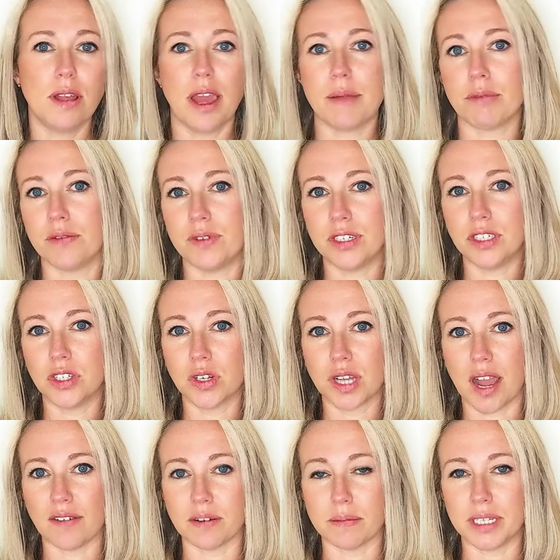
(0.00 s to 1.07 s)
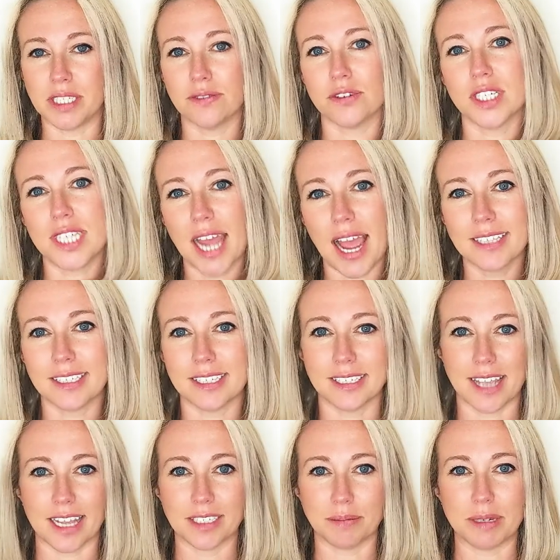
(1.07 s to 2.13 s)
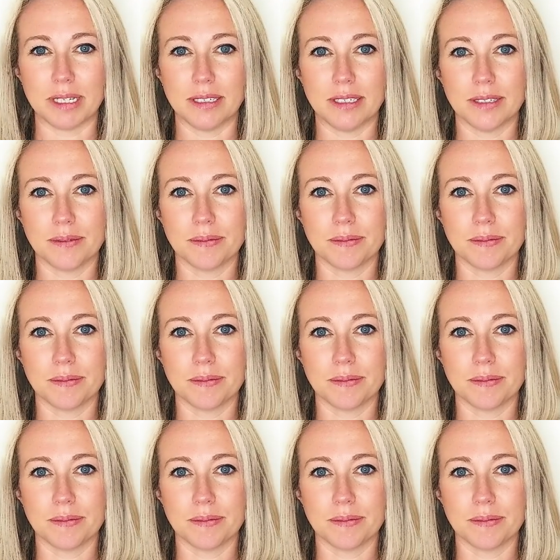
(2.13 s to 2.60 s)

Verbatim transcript: and provincial governments for tax assessments.